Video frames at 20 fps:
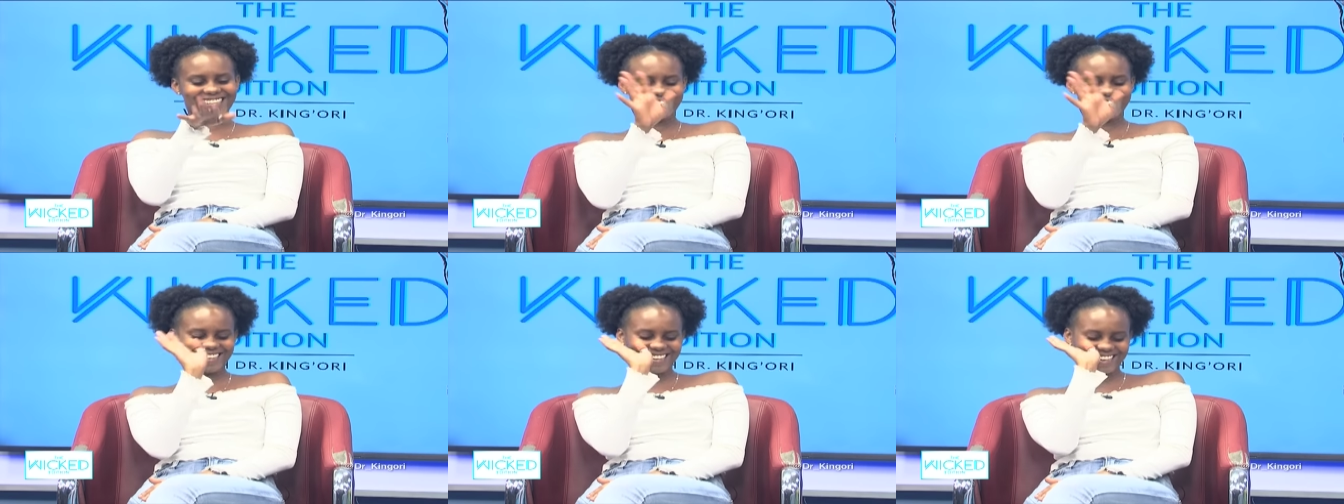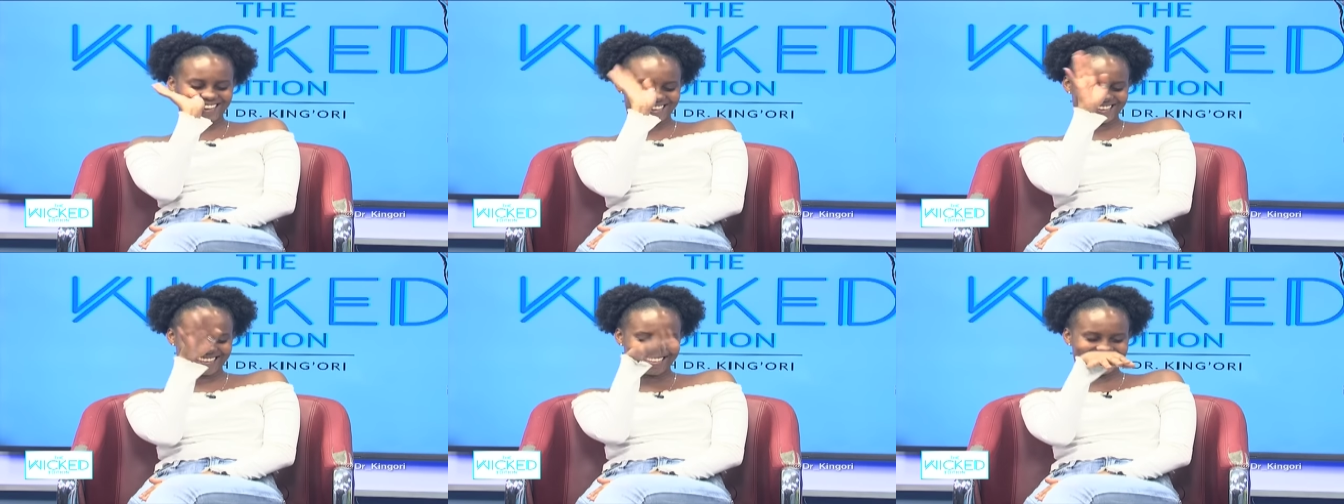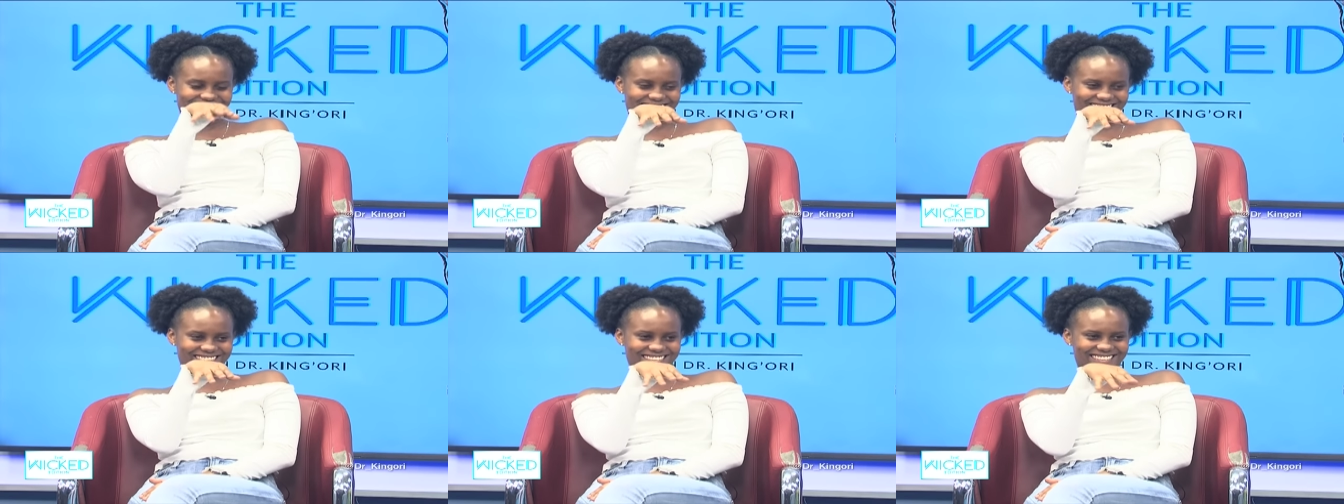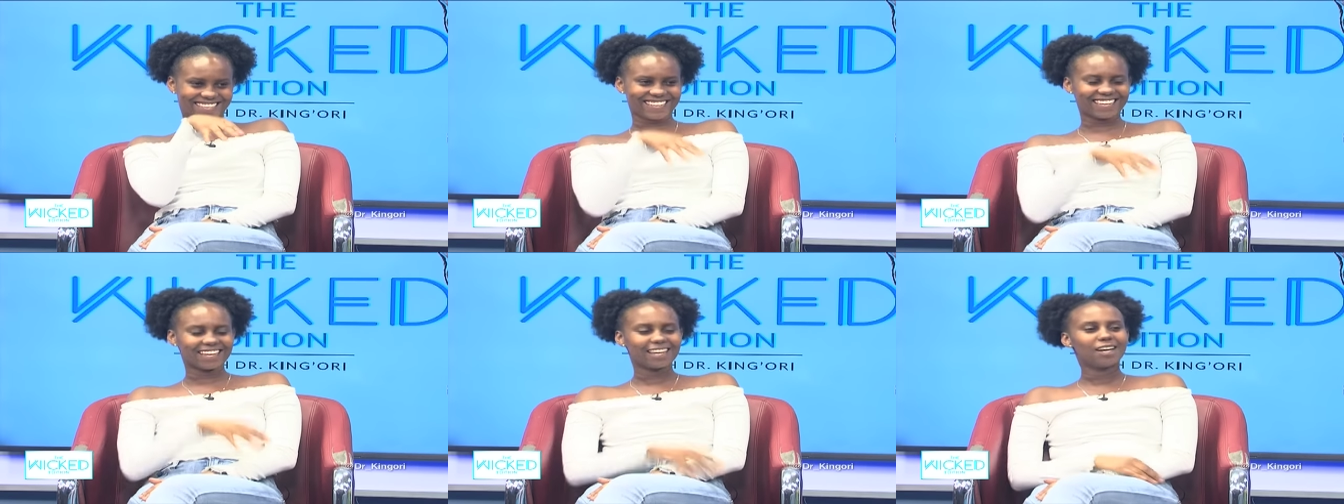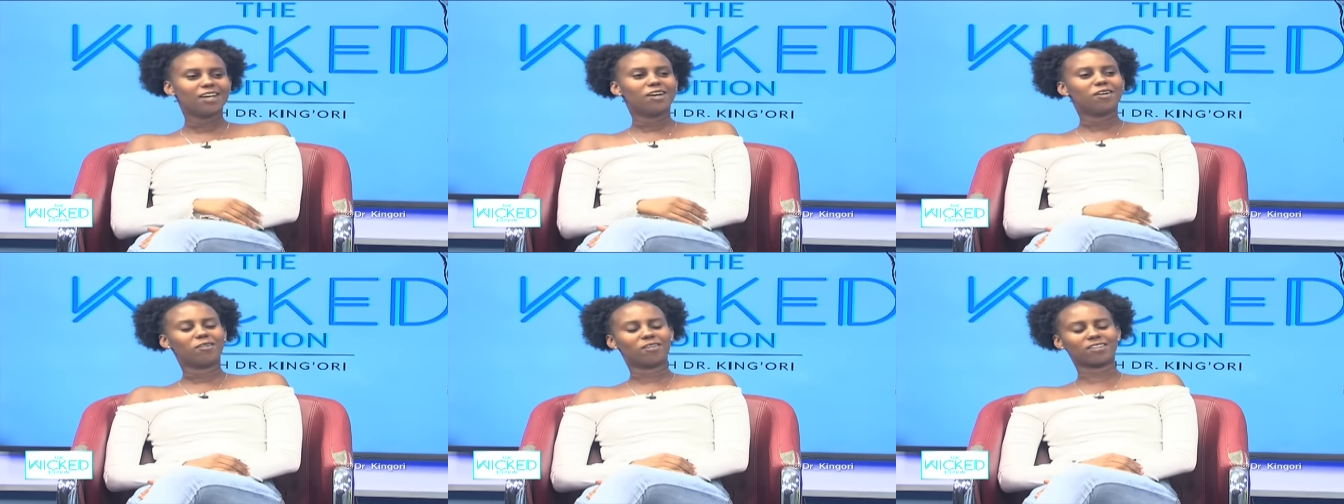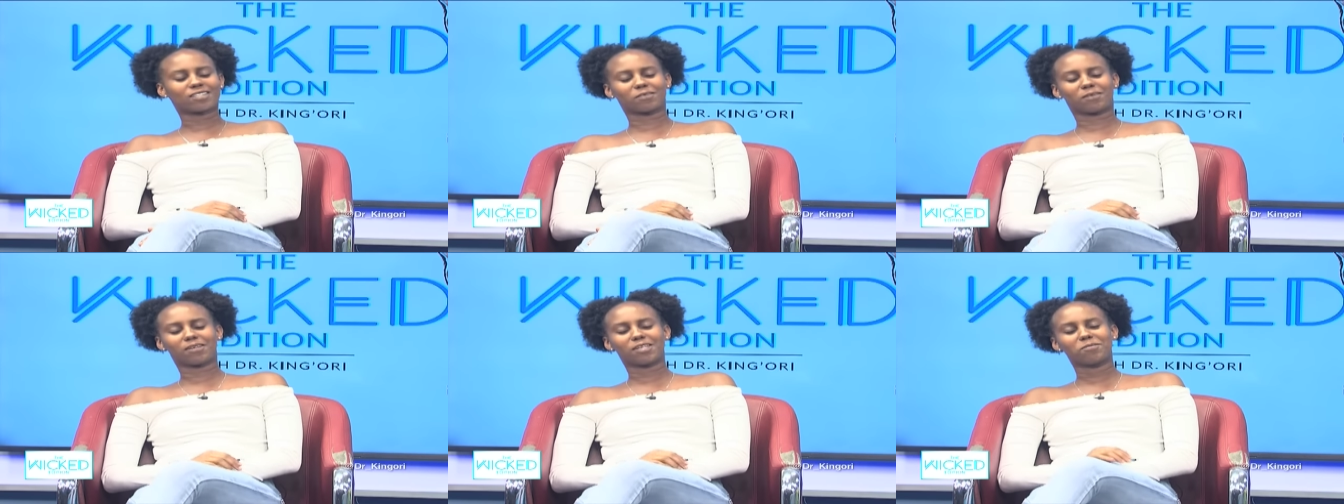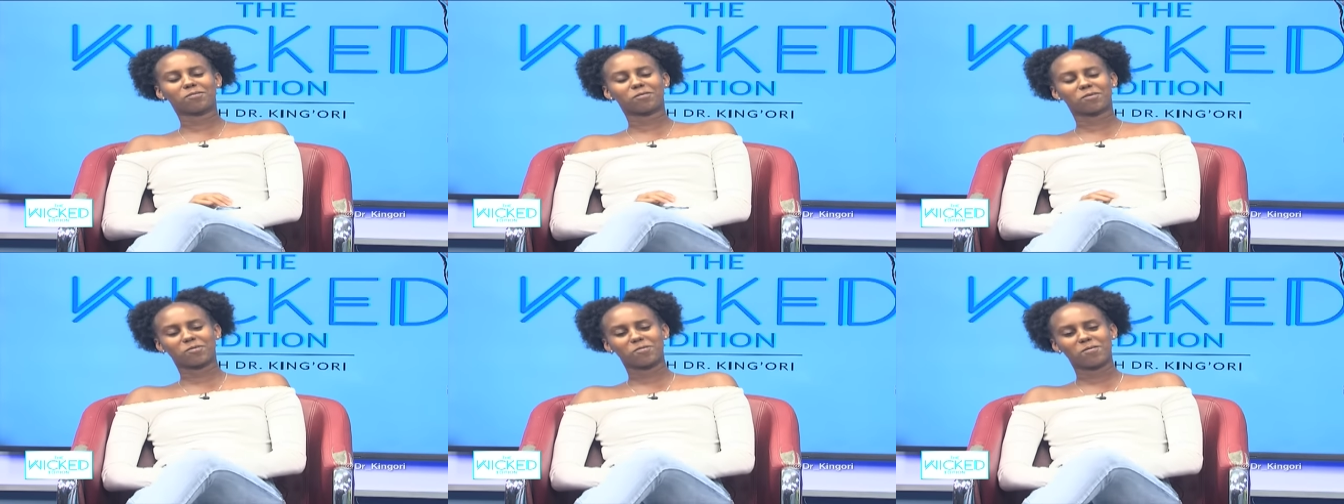Kai. Wasemaje
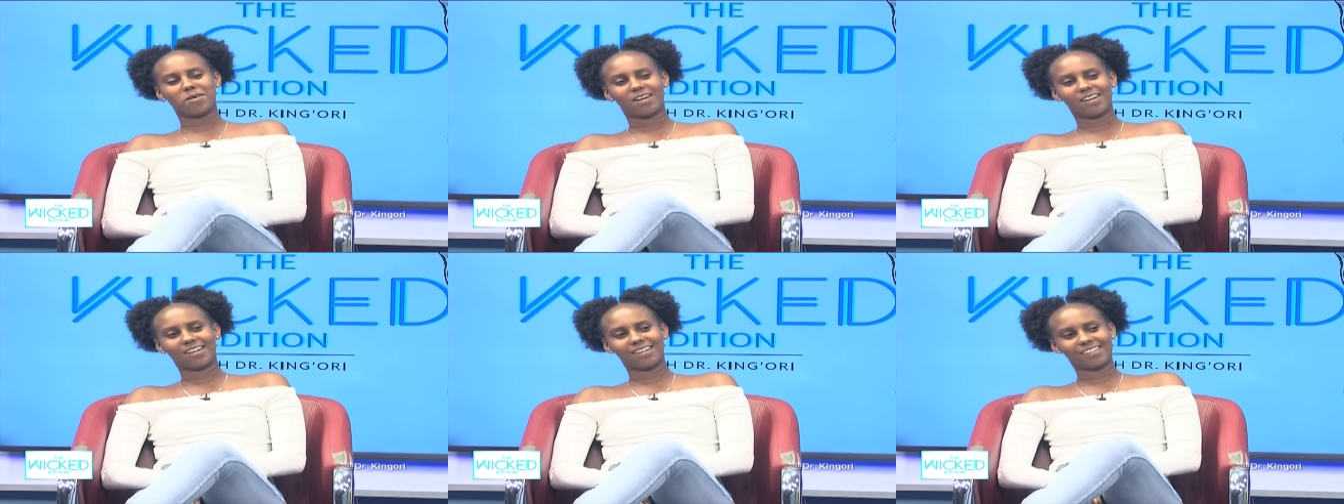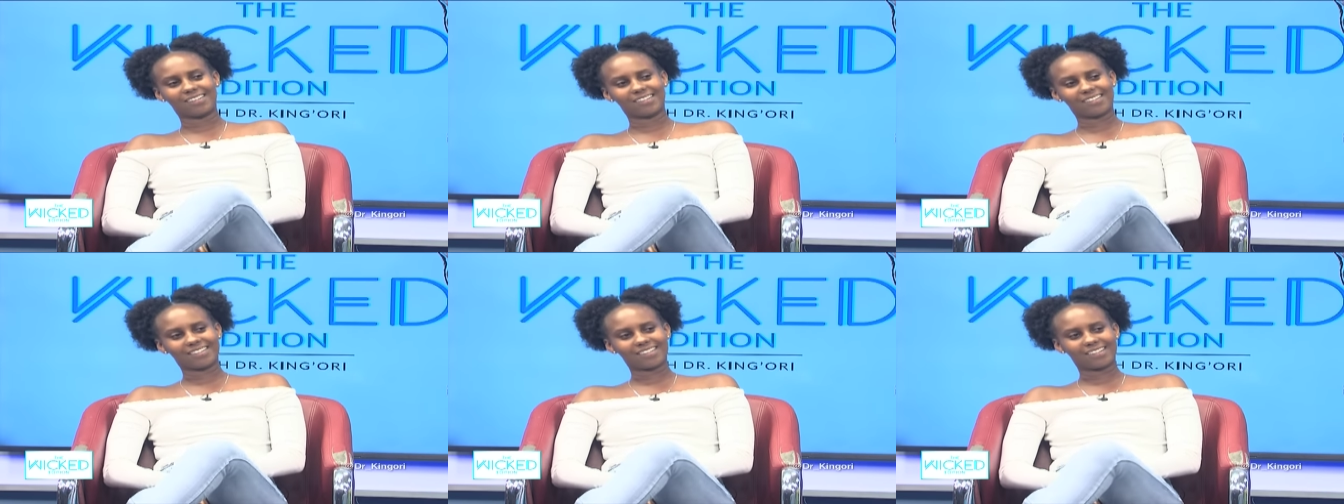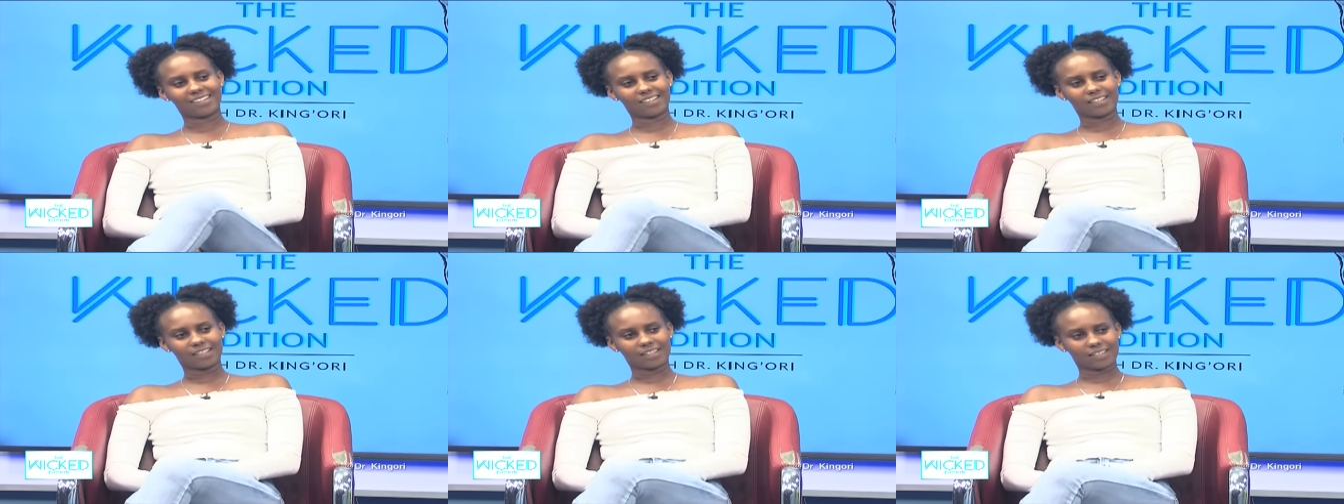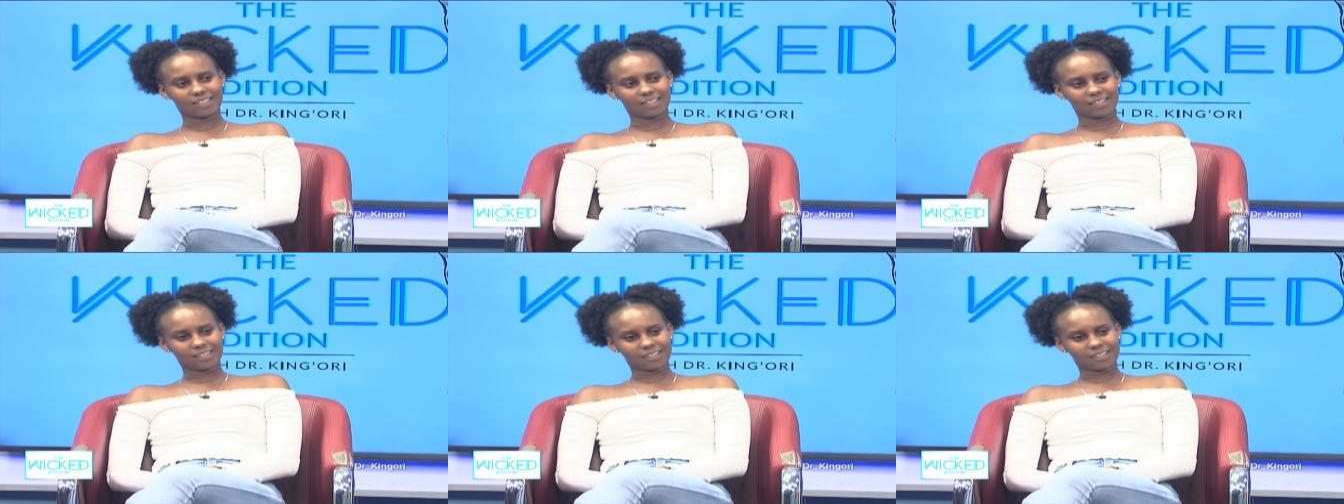mkubwa? Karibu sana.